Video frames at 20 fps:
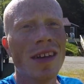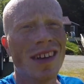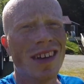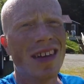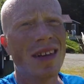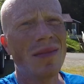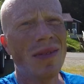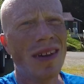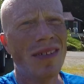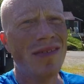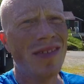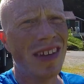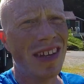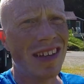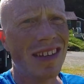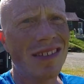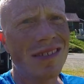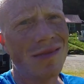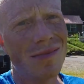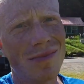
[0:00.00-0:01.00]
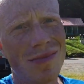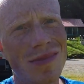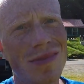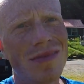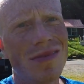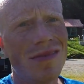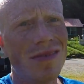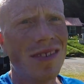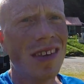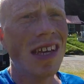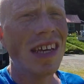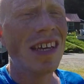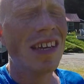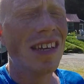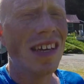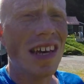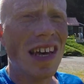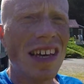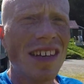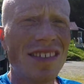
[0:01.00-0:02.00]
kept having like some
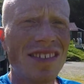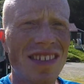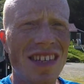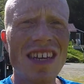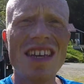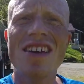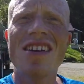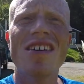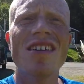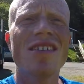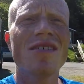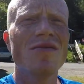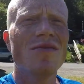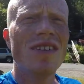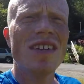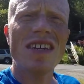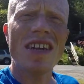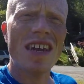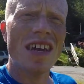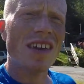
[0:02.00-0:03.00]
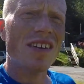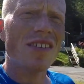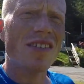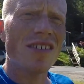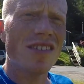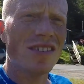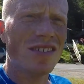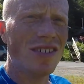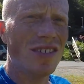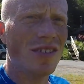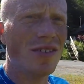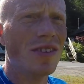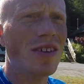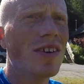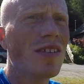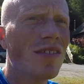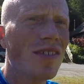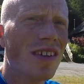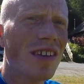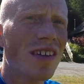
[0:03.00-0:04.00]
SD card read errors, so I
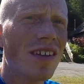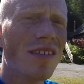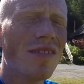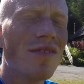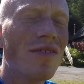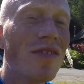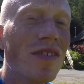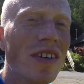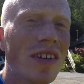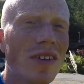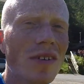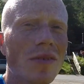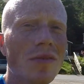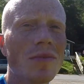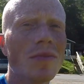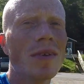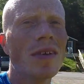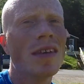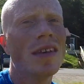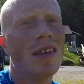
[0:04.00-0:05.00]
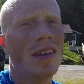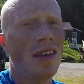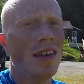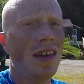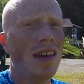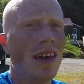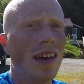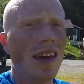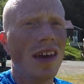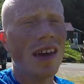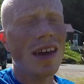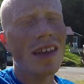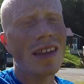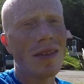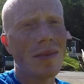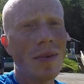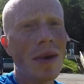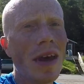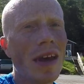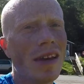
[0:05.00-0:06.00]
couldn't get on film, and the
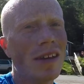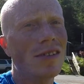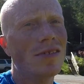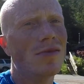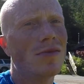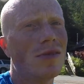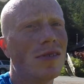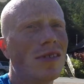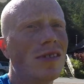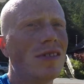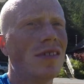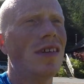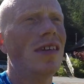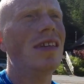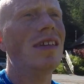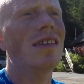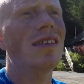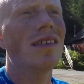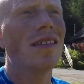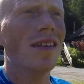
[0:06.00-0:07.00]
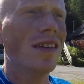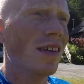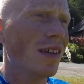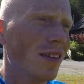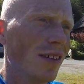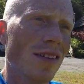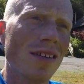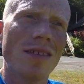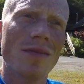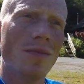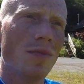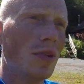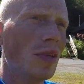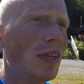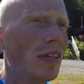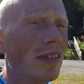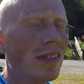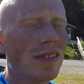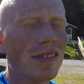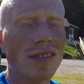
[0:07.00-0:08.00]
pace was
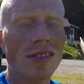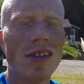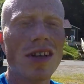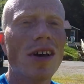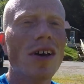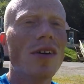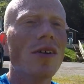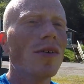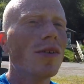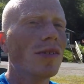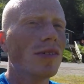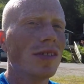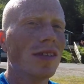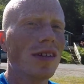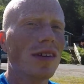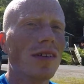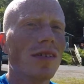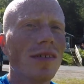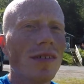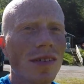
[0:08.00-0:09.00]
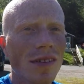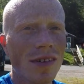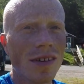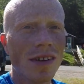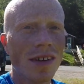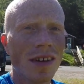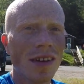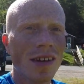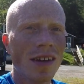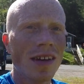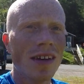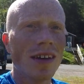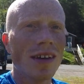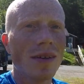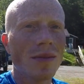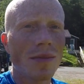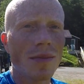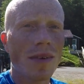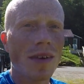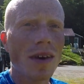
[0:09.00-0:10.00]
pretty slow. So
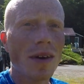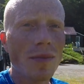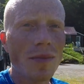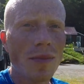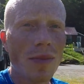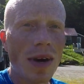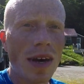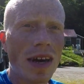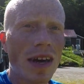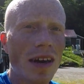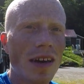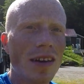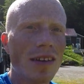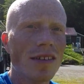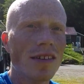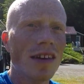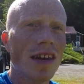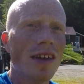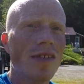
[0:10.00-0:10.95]
coming back out here today